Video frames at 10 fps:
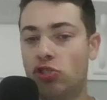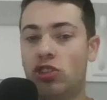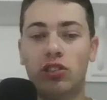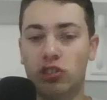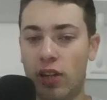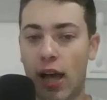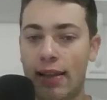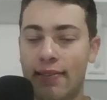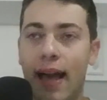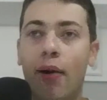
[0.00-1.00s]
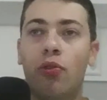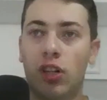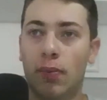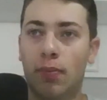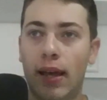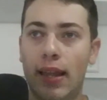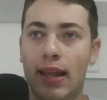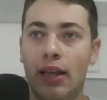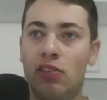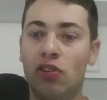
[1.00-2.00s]
Judge I doubt is going to play
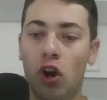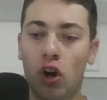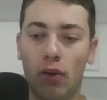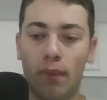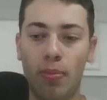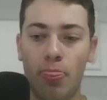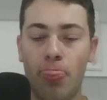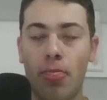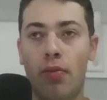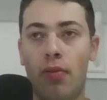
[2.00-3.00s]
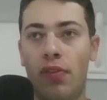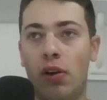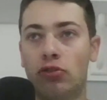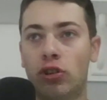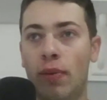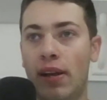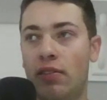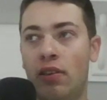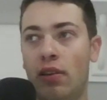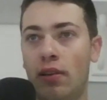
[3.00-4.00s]
it because he's hurt. The All-Star break
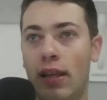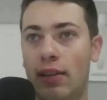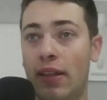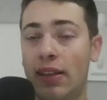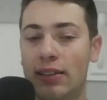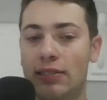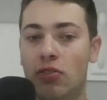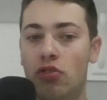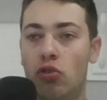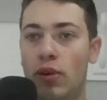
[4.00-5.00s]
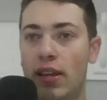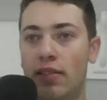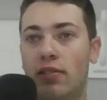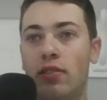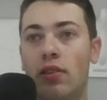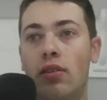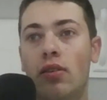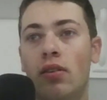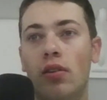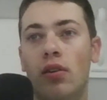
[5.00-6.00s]
is in less than 2 weeks.
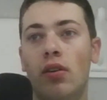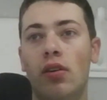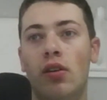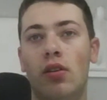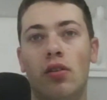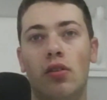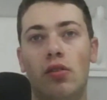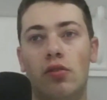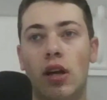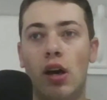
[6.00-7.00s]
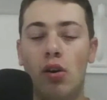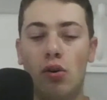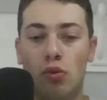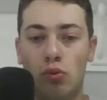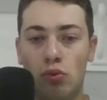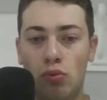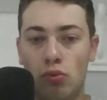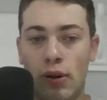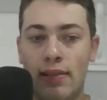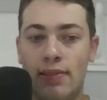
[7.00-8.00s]

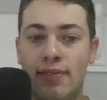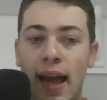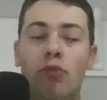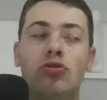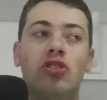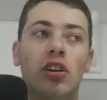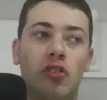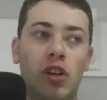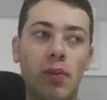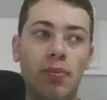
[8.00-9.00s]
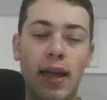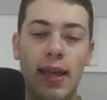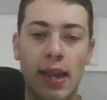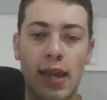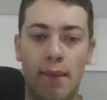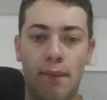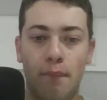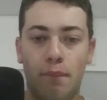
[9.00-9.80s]
So I doubt Judge is going to play in it.